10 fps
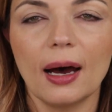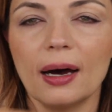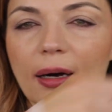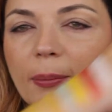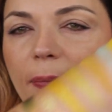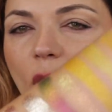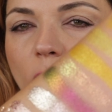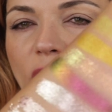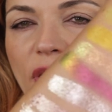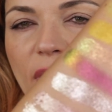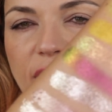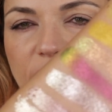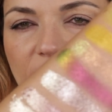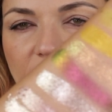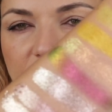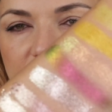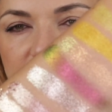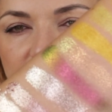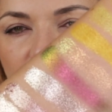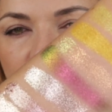Um, hopefully you guys are getting to
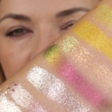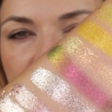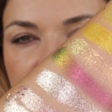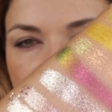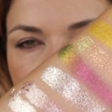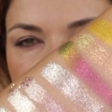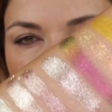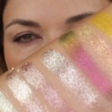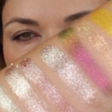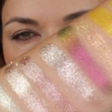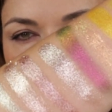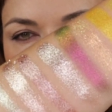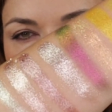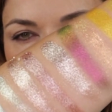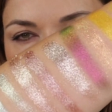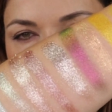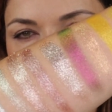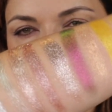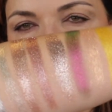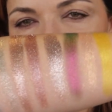see all of these and it's not like blurring out.
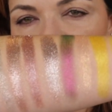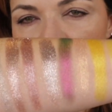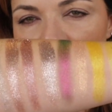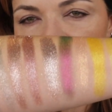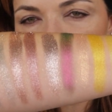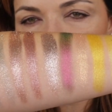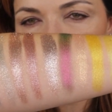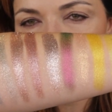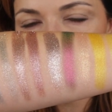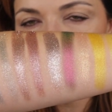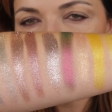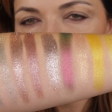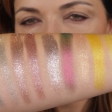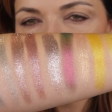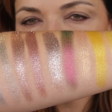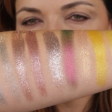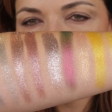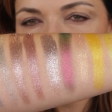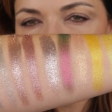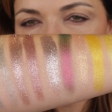I'm really trying to make sure that my
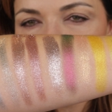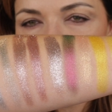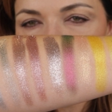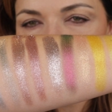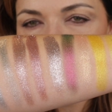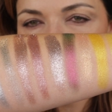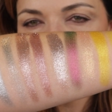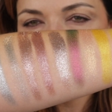camera's focused.